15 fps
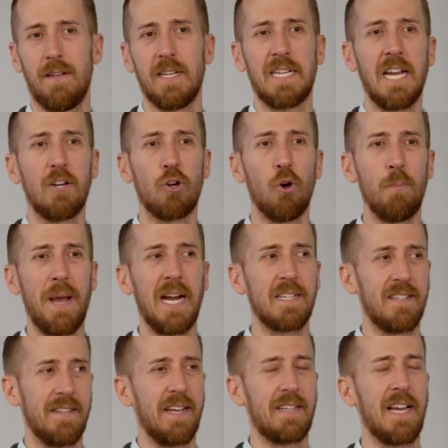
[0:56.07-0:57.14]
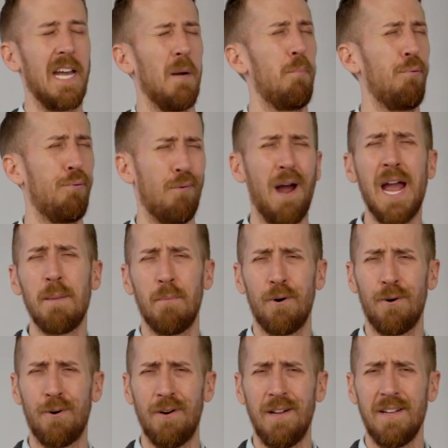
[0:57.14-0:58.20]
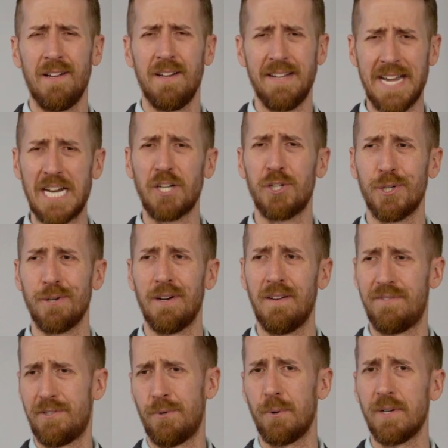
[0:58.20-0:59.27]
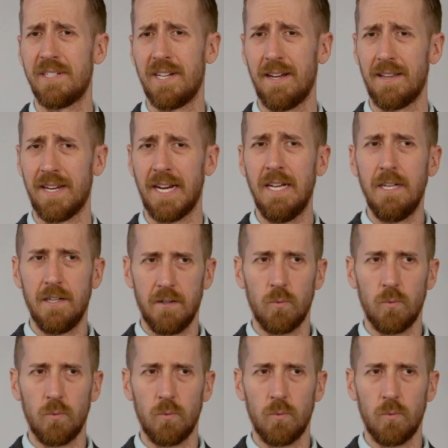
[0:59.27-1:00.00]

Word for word: Again, going back to that kind of primal nature of storytelling.